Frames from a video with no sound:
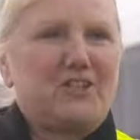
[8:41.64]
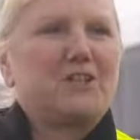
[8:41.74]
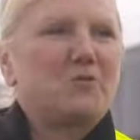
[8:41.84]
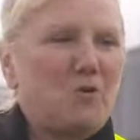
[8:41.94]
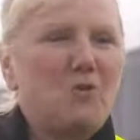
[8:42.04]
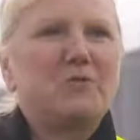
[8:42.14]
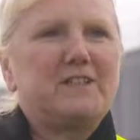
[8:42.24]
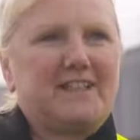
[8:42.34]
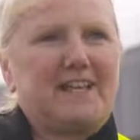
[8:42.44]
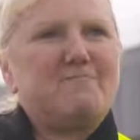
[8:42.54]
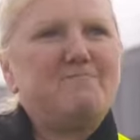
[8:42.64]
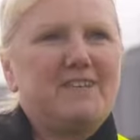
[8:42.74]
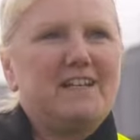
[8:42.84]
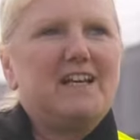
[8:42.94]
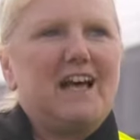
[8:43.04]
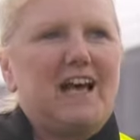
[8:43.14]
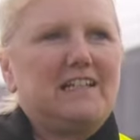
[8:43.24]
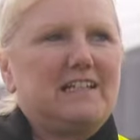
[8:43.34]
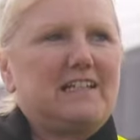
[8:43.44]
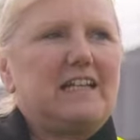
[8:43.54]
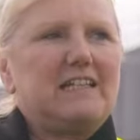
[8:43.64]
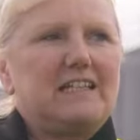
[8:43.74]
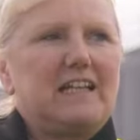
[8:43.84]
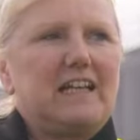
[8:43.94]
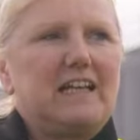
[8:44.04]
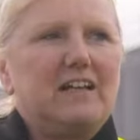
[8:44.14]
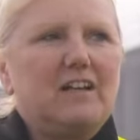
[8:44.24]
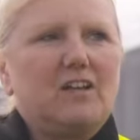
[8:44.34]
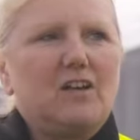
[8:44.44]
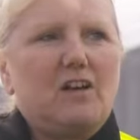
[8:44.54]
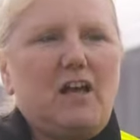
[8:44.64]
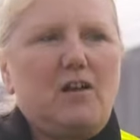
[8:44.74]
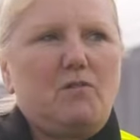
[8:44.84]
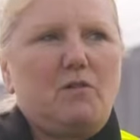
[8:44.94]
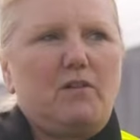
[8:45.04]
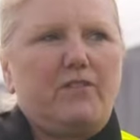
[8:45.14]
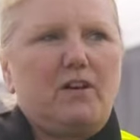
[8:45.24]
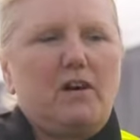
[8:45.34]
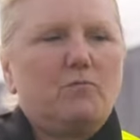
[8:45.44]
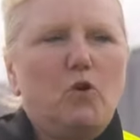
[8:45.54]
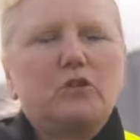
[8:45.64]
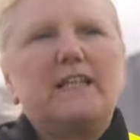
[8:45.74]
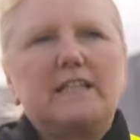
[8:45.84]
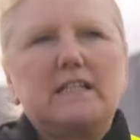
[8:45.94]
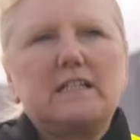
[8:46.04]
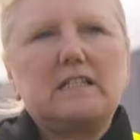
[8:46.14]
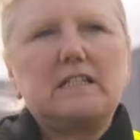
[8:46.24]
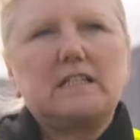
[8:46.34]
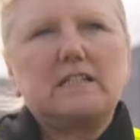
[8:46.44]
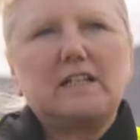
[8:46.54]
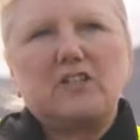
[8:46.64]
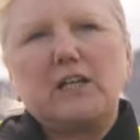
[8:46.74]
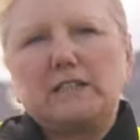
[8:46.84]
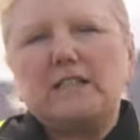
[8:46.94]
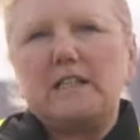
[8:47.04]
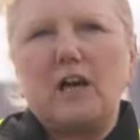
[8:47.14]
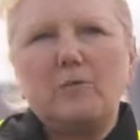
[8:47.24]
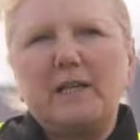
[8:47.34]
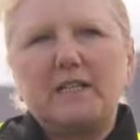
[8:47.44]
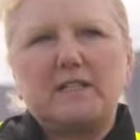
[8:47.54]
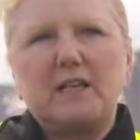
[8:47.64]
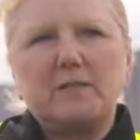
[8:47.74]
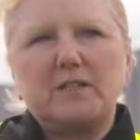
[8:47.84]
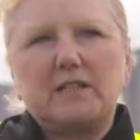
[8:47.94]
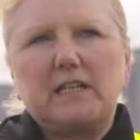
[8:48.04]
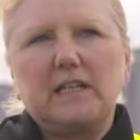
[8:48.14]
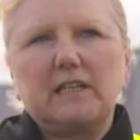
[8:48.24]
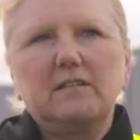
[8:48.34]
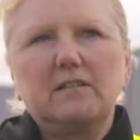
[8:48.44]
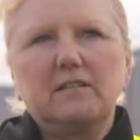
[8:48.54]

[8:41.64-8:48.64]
check it all the time and I tend to, uh, if I, am walking any distance, I check to see how many steps it's taken.